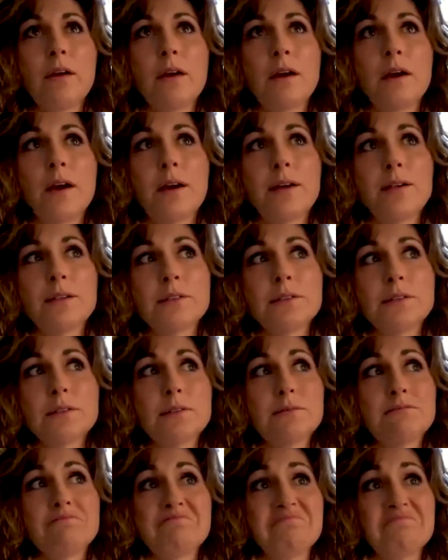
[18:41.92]
and
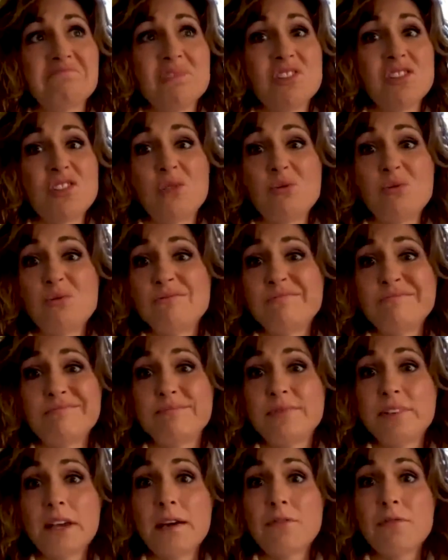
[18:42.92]
so
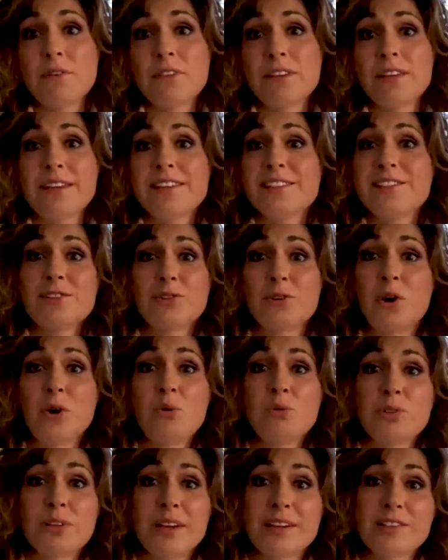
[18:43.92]
everything is on
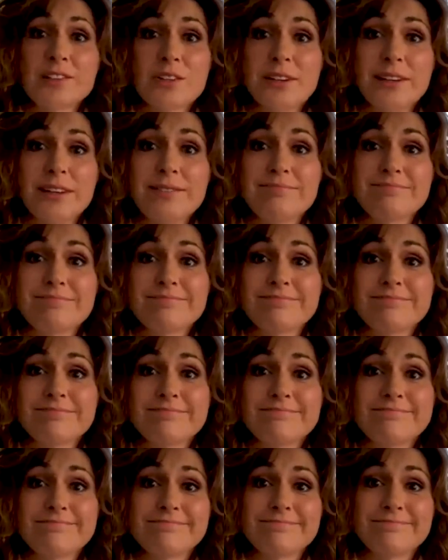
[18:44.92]
hold actually.
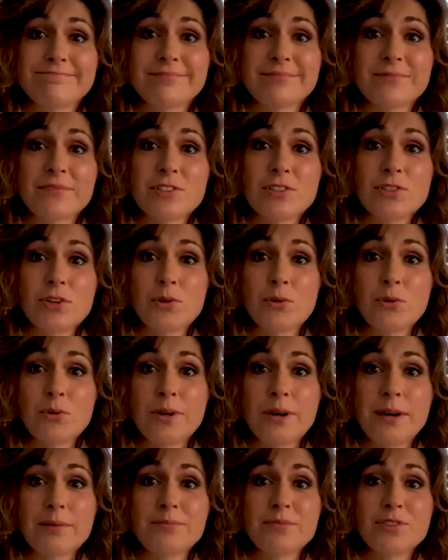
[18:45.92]
So
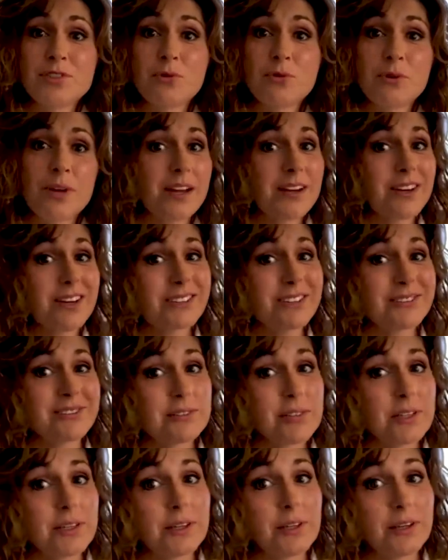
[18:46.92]
I'm sorry I can't
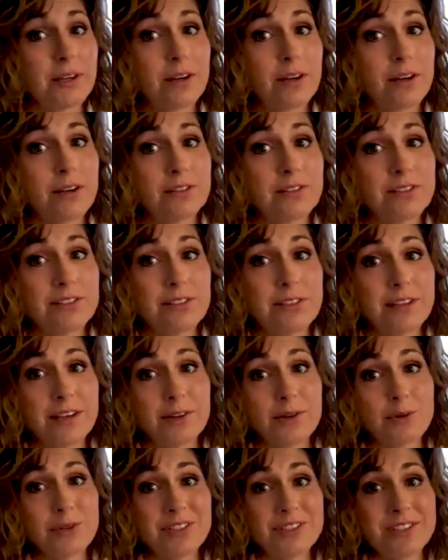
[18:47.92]
answer that
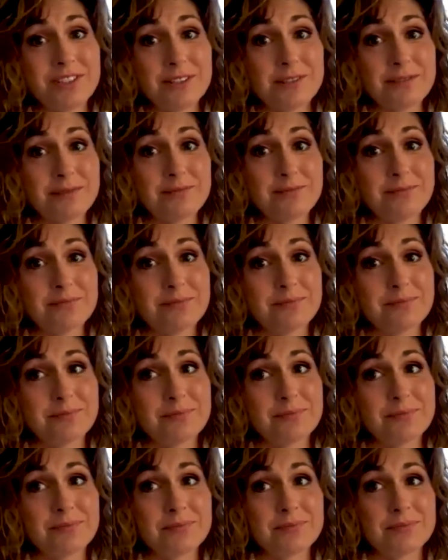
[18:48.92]
question
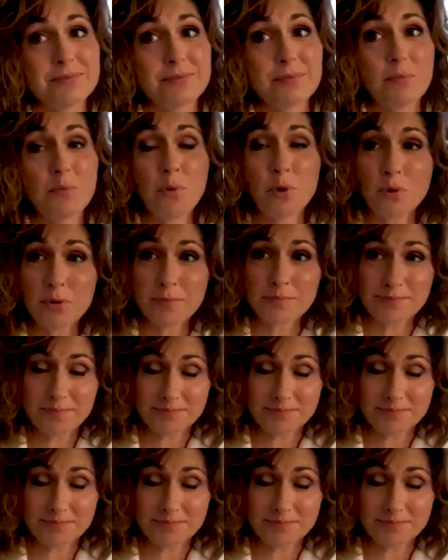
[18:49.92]
more.